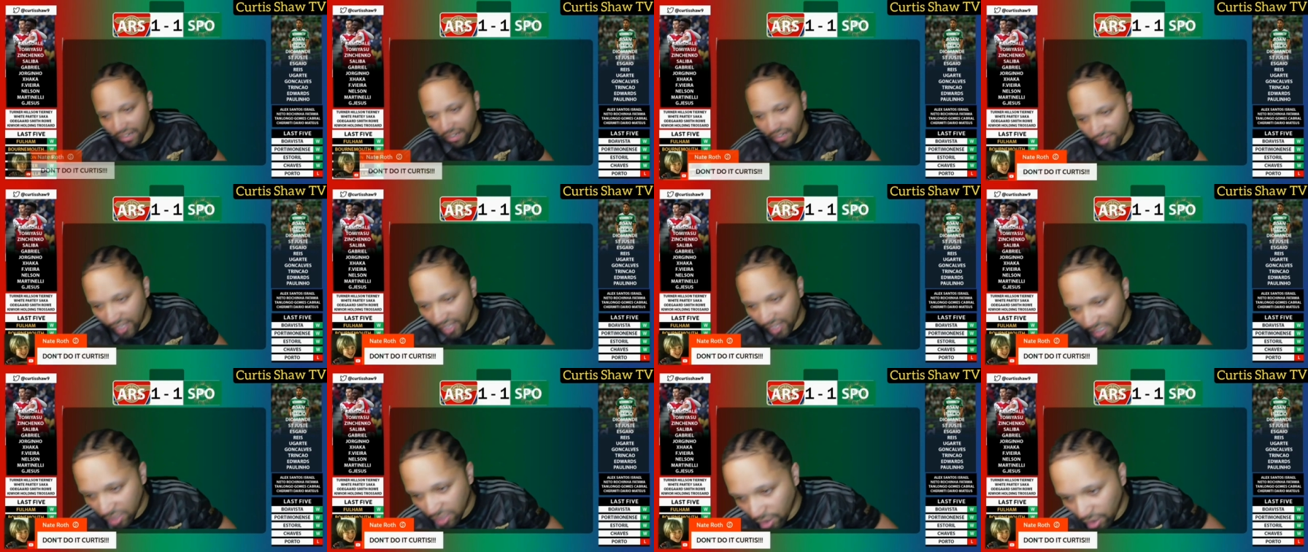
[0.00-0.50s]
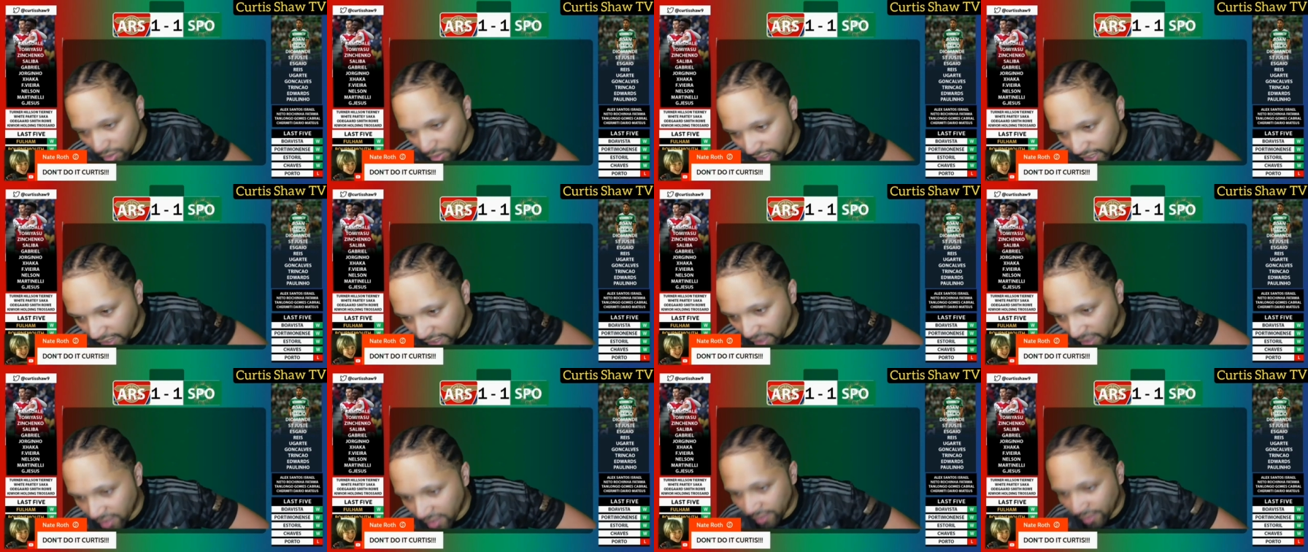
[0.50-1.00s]
or we're done.
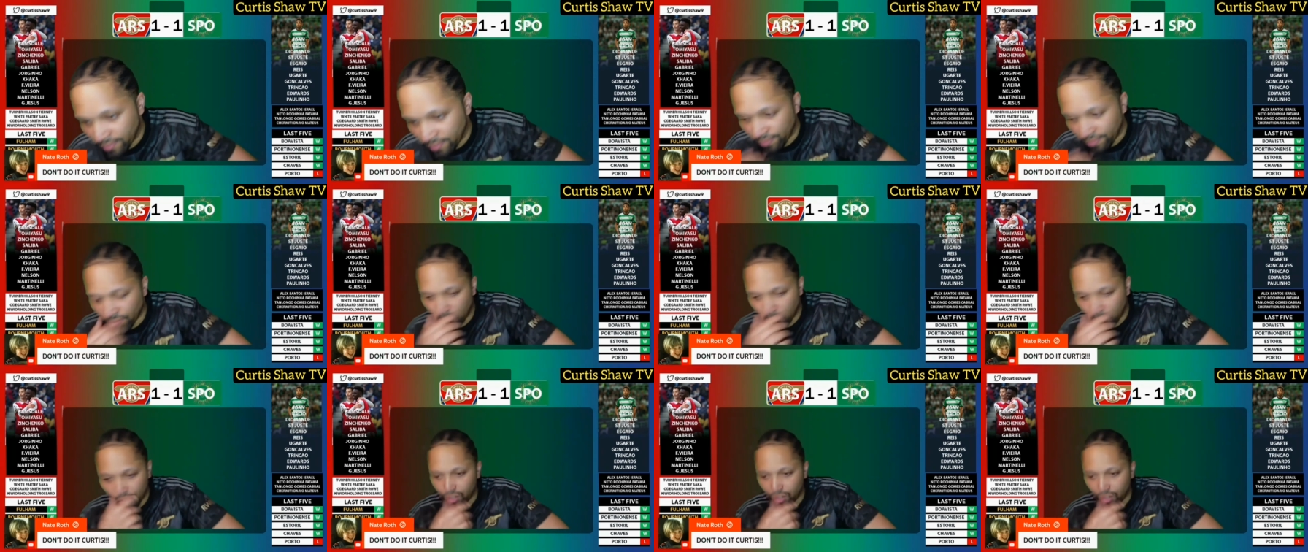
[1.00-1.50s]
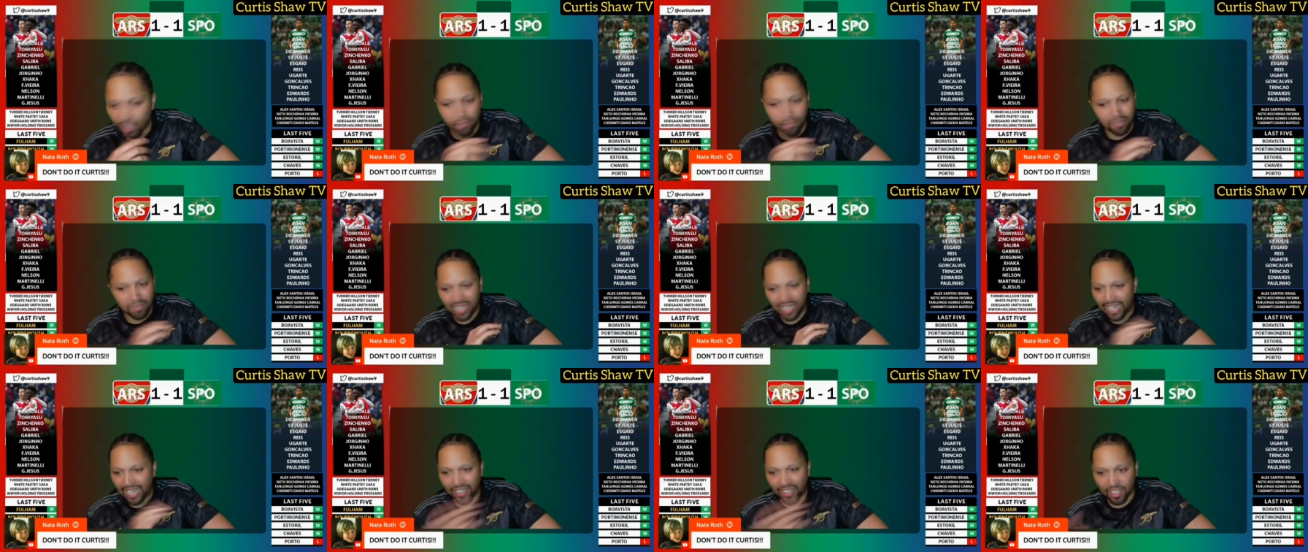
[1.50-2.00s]
Stream's
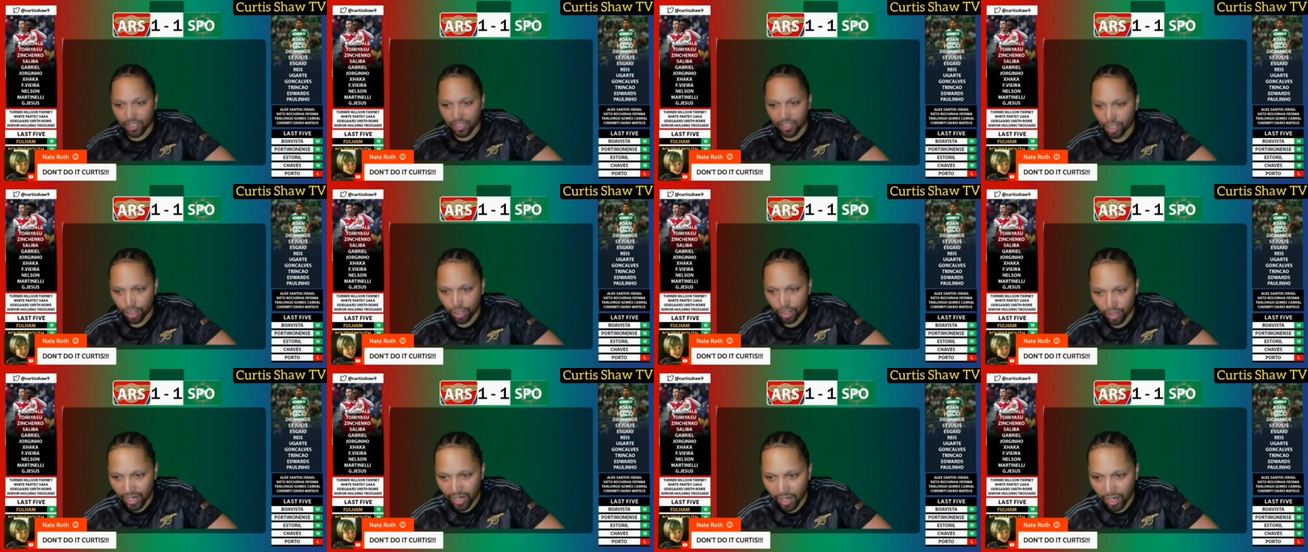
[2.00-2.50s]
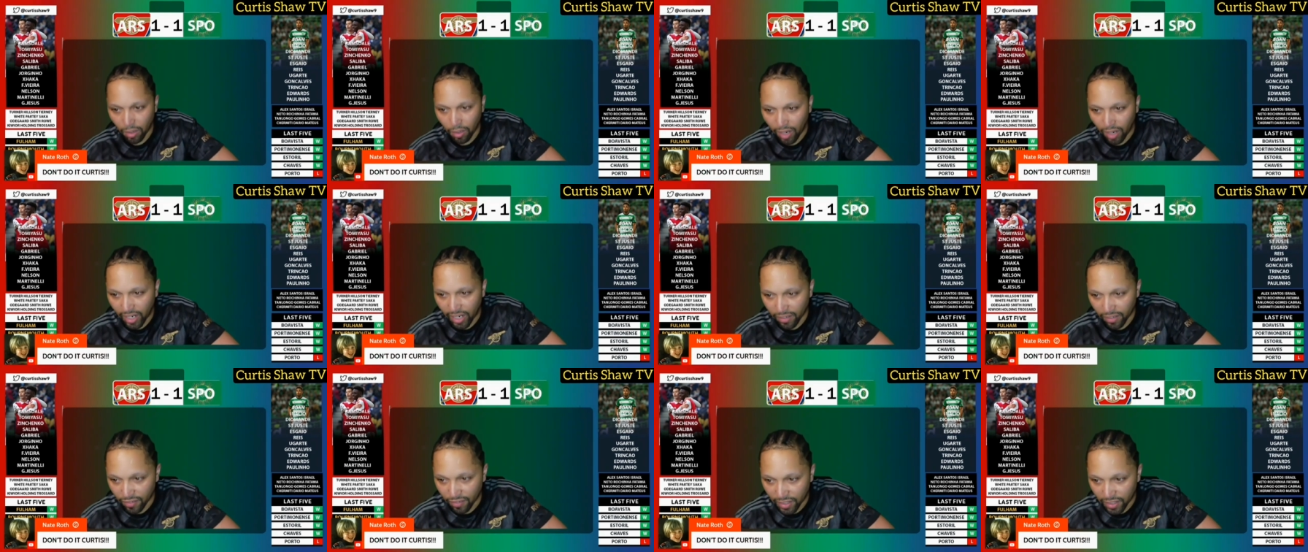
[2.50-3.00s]
ending straight away if he
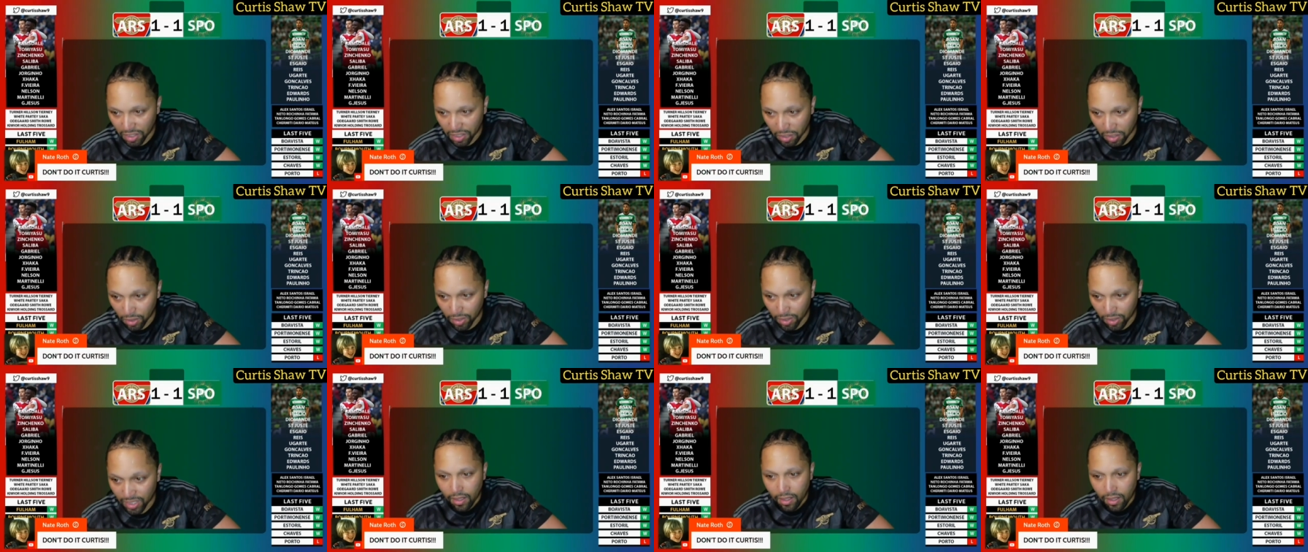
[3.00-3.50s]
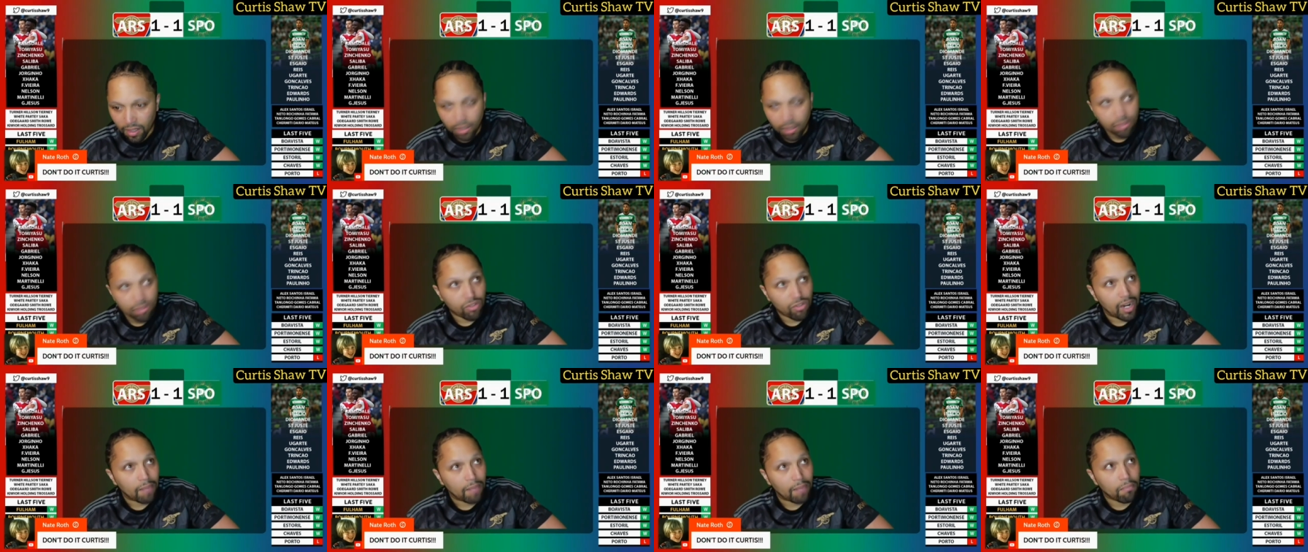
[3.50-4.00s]
scores this.
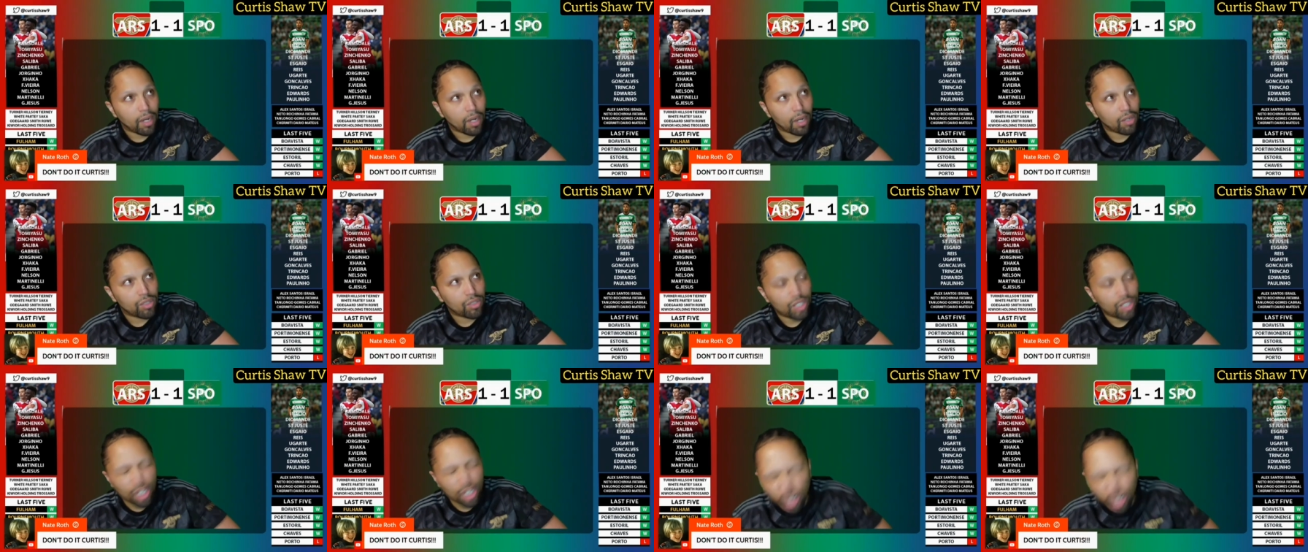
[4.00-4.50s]
Rambo, come